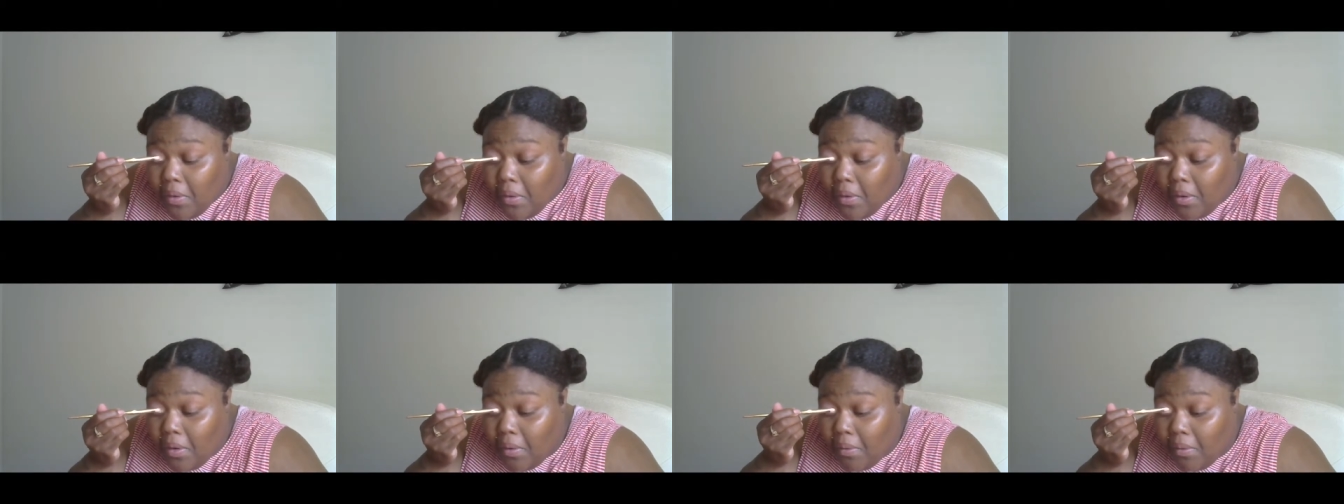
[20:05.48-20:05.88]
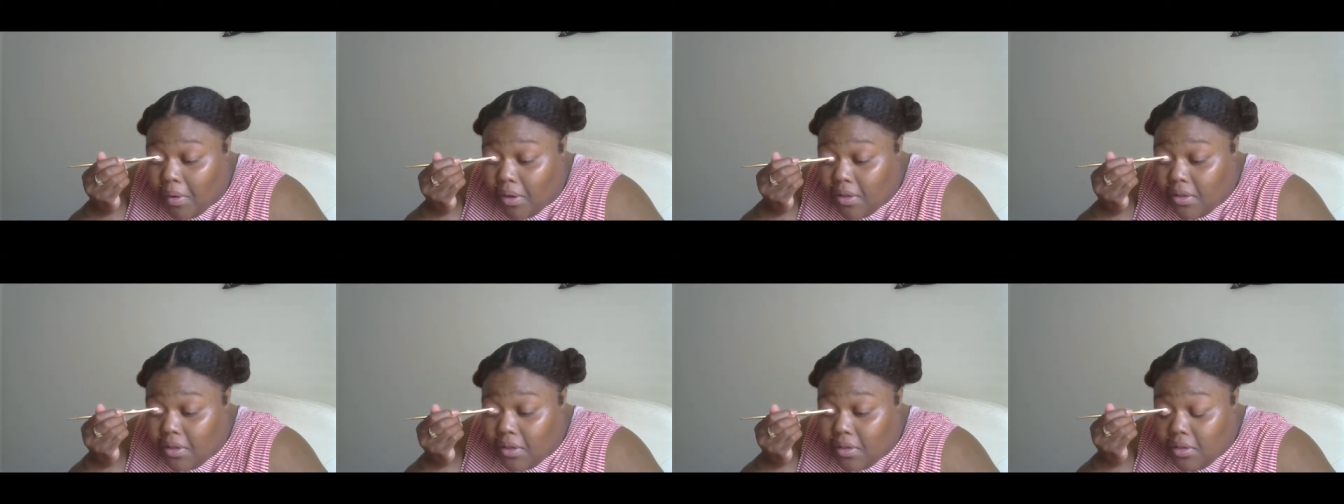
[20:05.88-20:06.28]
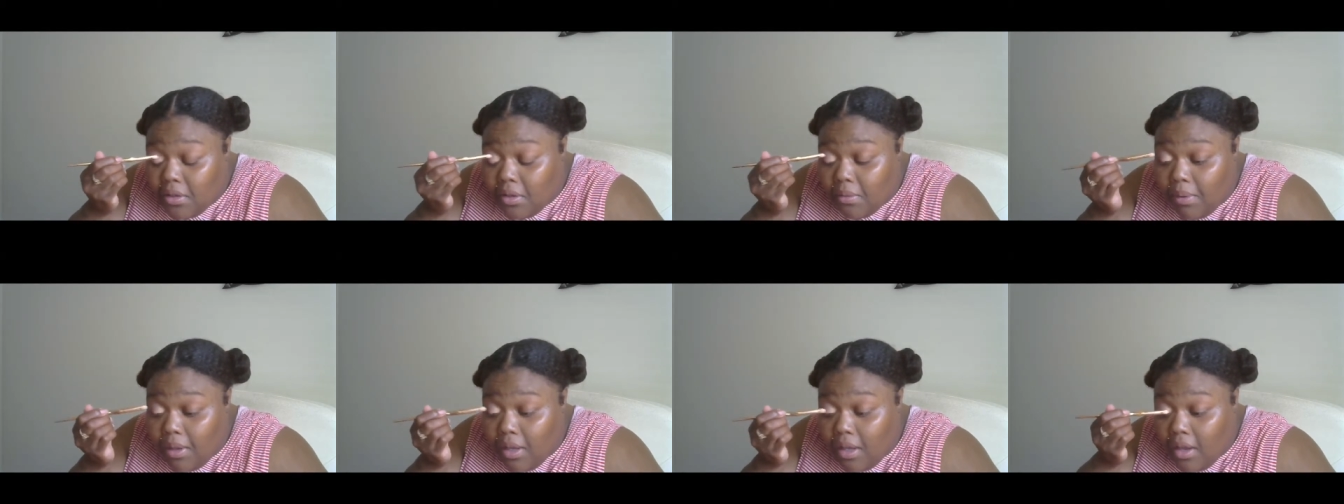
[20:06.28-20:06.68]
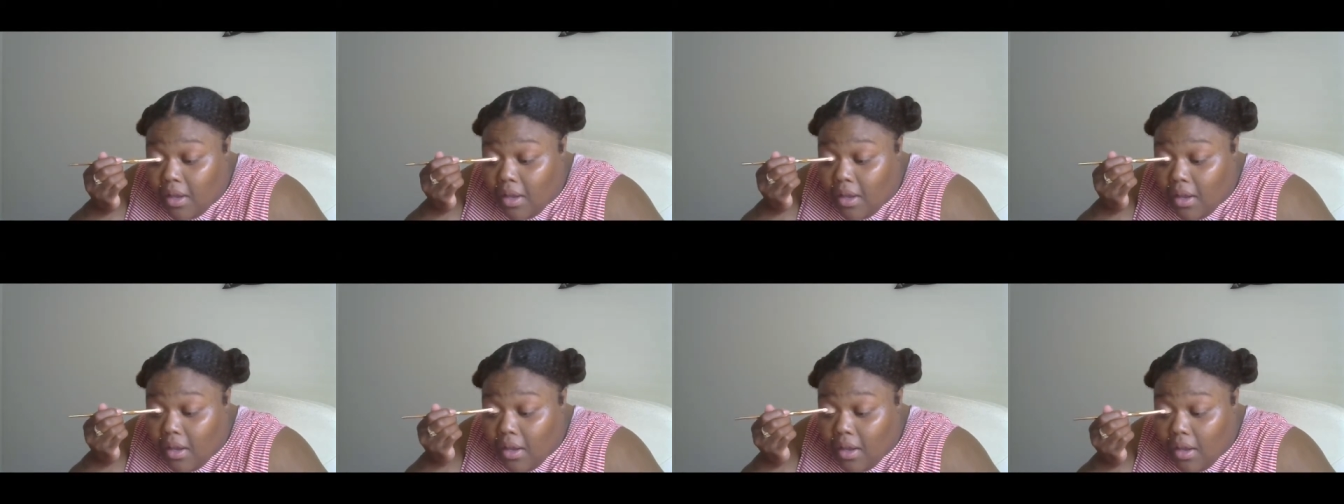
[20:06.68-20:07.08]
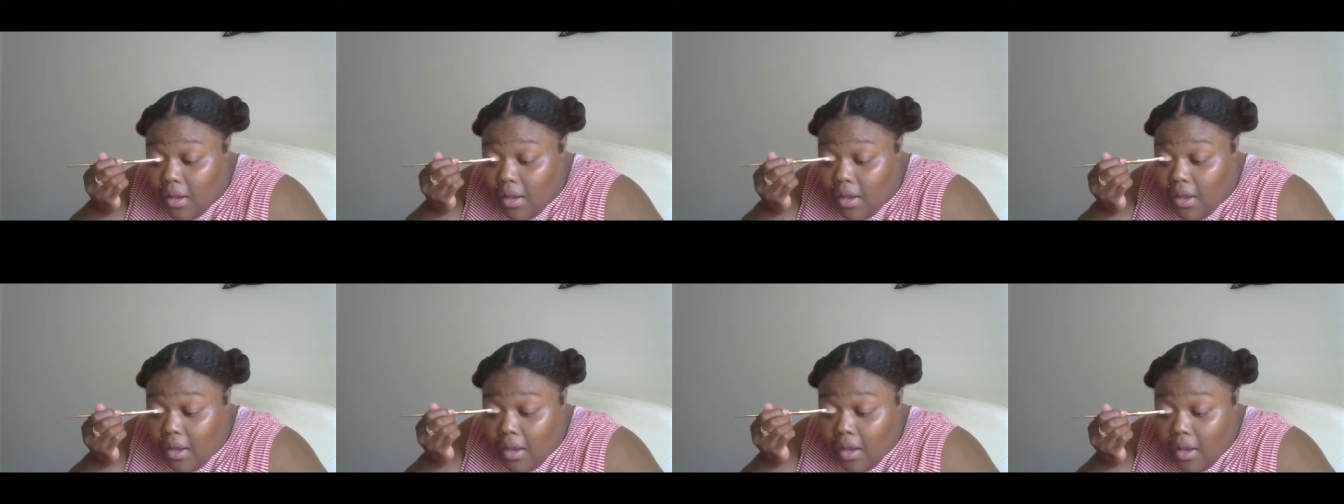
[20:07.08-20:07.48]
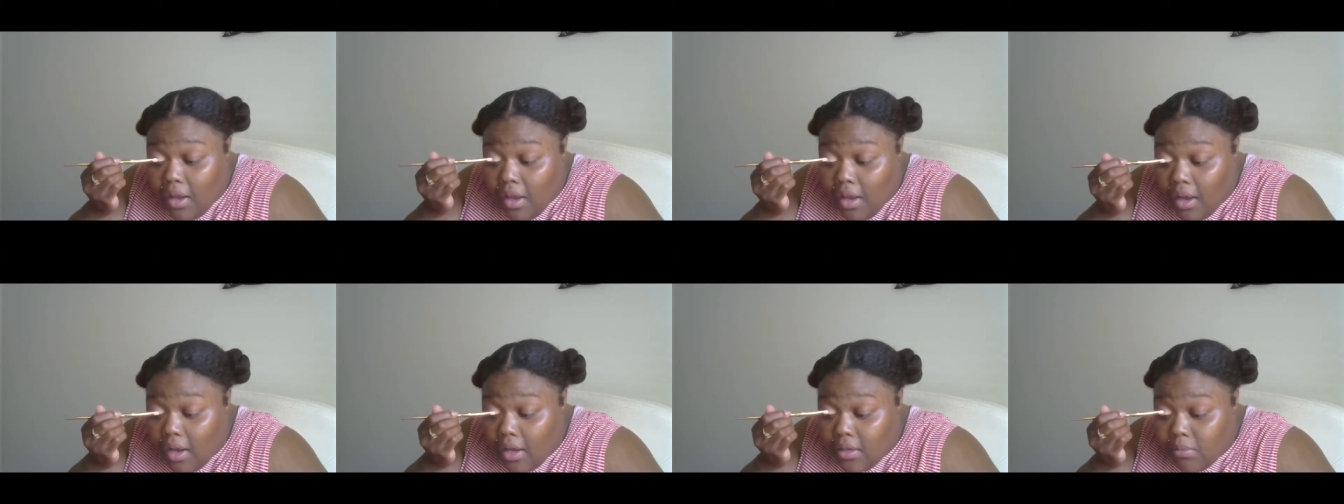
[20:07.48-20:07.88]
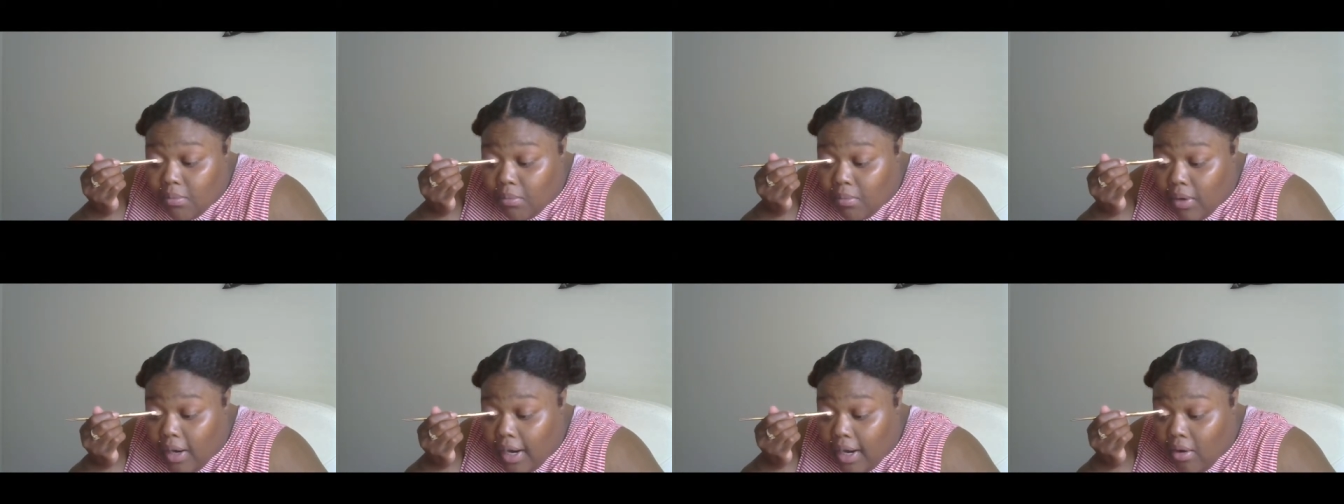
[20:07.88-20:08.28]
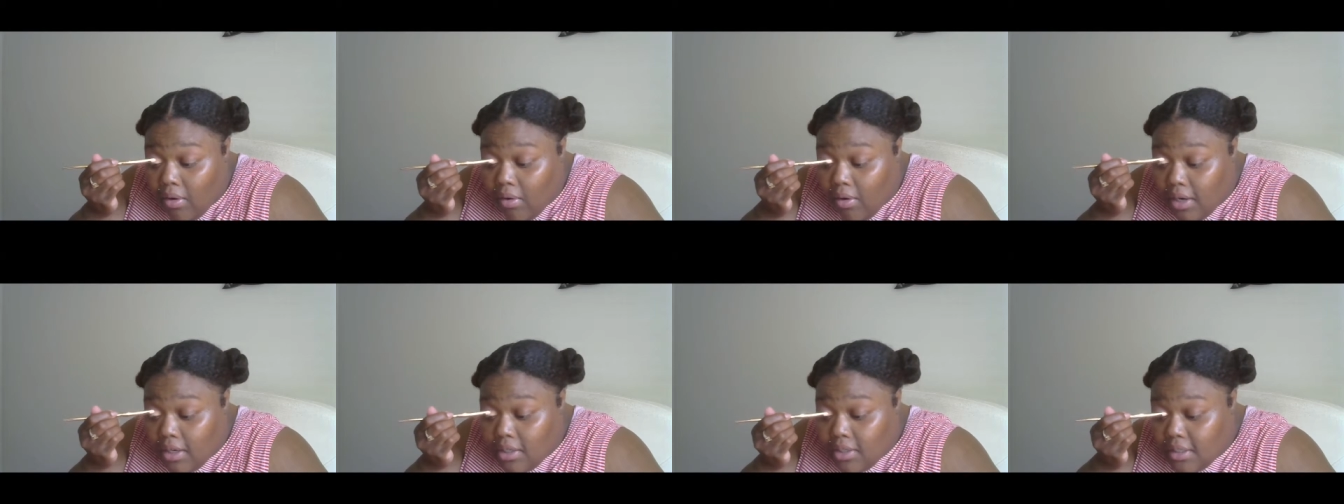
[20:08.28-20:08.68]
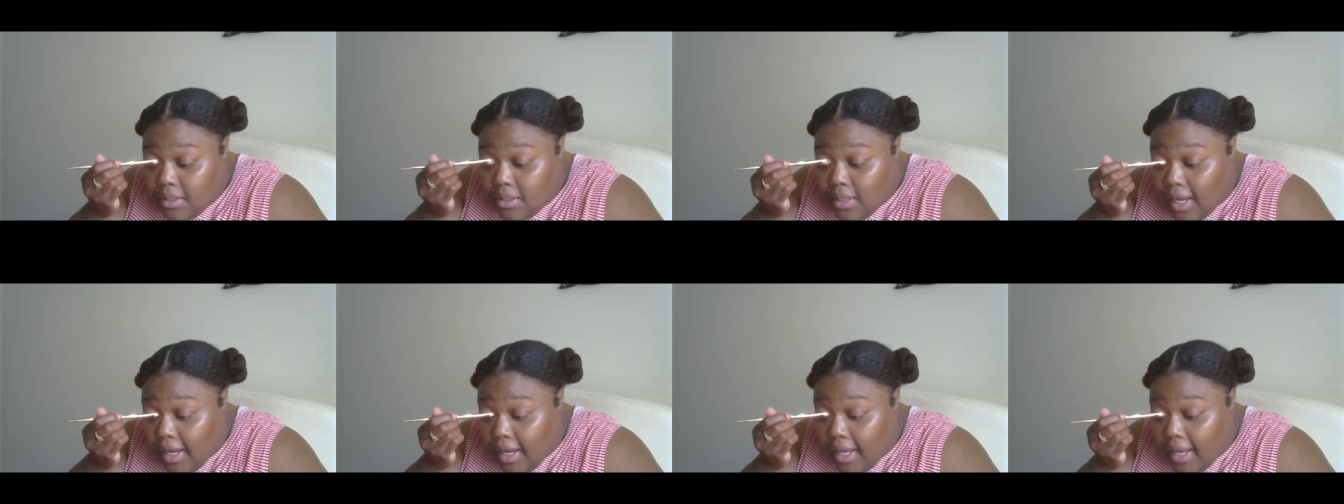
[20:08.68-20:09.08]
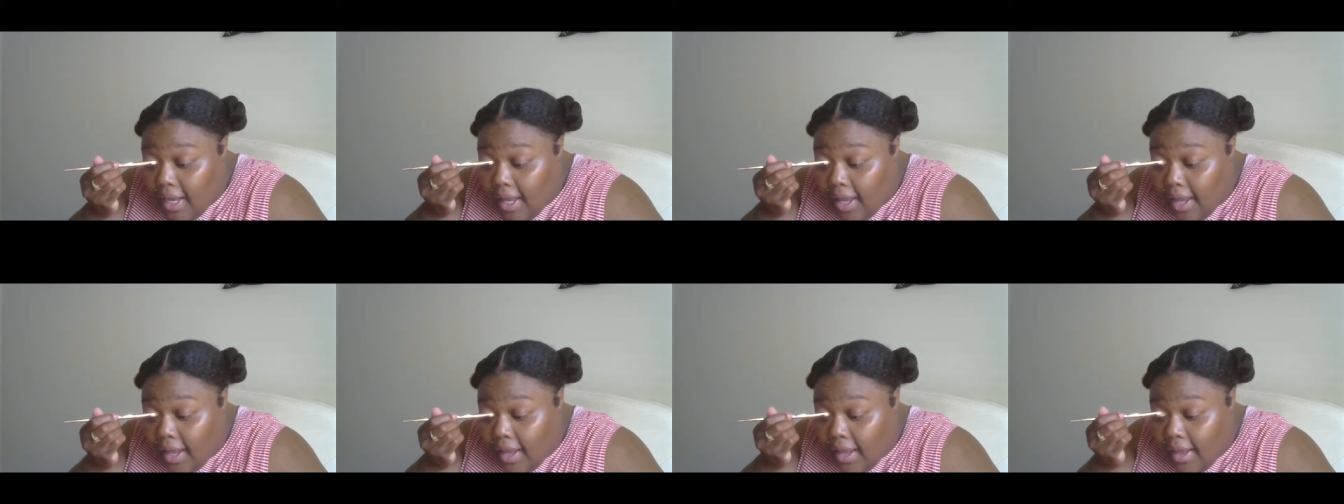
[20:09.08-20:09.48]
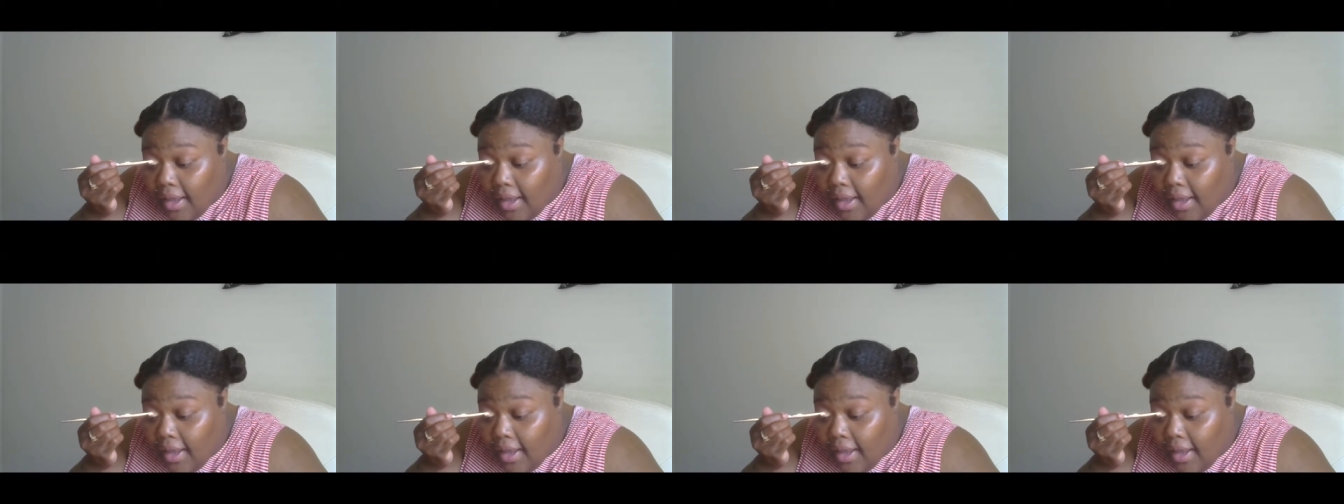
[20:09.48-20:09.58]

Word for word: I want this to be as bright orange as I could get.